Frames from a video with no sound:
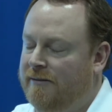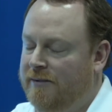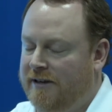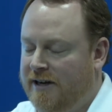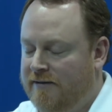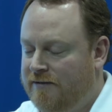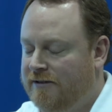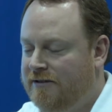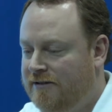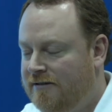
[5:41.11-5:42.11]
big
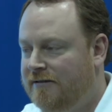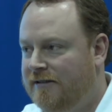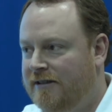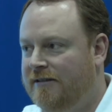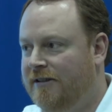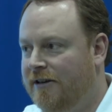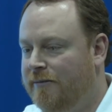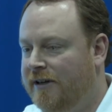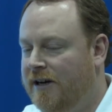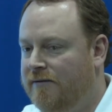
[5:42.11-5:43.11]
conference, you know,
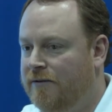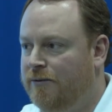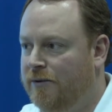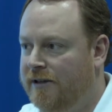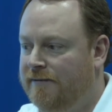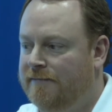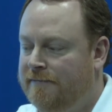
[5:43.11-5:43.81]
big conference win.